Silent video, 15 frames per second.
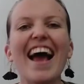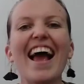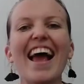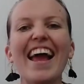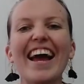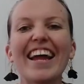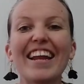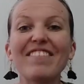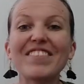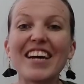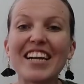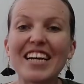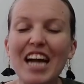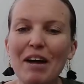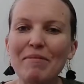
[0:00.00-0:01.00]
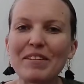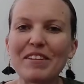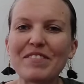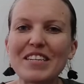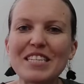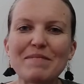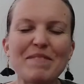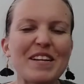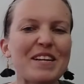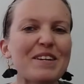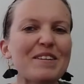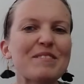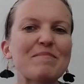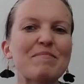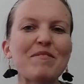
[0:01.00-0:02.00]
And I've done a couple of these
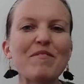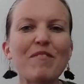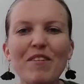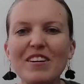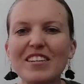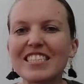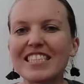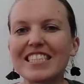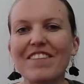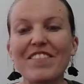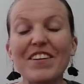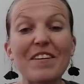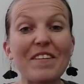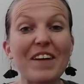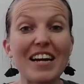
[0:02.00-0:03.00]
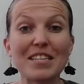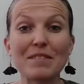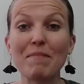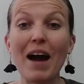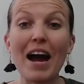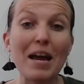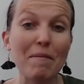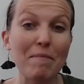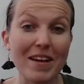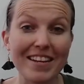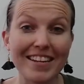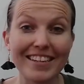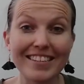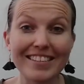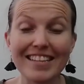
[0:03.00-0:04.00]
videos before, just giving you guys my
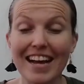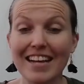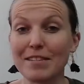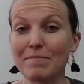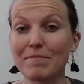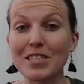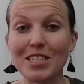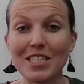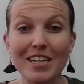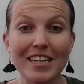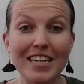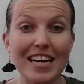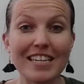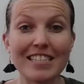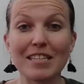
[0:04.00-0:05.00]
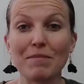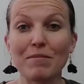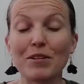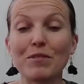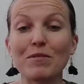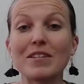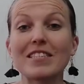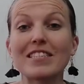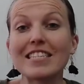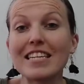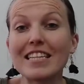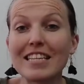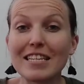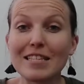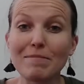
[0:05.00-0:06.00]
opinions as a missionary, as someone who has
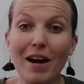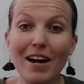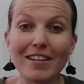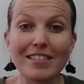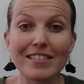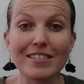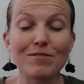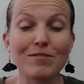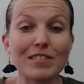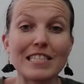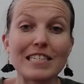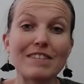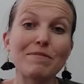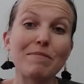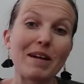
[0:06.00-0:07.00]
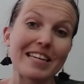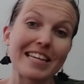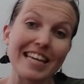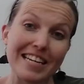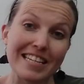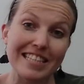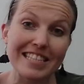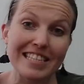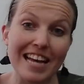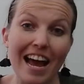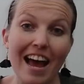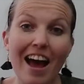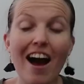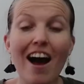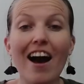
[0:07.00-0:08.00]
seen these boxes received by kids,
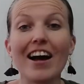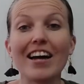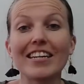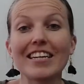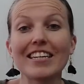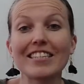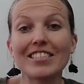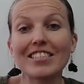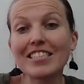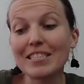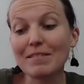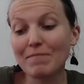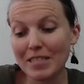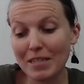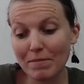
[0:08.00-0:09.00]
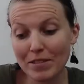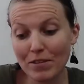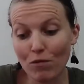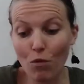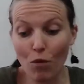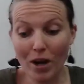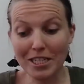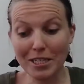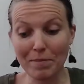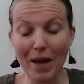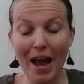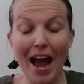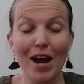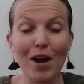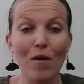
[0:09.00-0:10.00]
on just some tips of what to
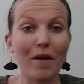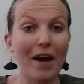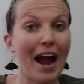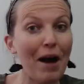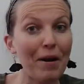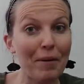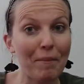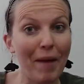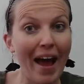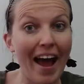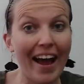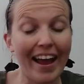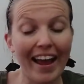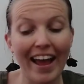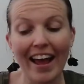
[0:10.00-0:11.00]
pack or how to pack.